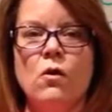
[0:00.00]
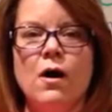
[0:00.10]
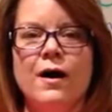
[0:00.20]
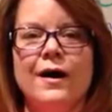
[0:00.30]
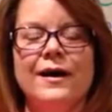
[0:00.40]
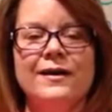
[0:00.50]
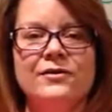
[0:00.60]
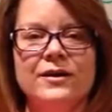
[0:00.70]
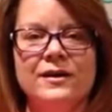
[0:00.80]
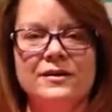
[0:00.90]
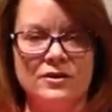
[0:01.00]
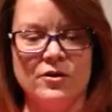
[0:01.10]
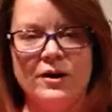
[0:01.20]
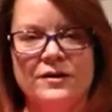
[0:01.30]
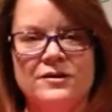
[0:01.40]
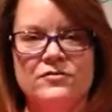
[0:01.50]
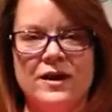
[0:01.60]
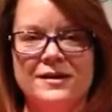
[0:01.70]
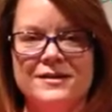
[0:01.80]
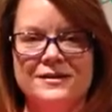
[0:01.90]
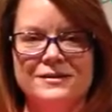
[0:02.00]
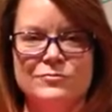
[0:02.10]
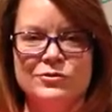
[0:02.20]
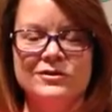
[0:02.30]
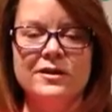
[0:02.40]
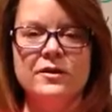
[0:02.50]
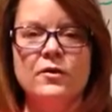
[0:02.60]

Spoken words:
why do I need to know how to divide decimals?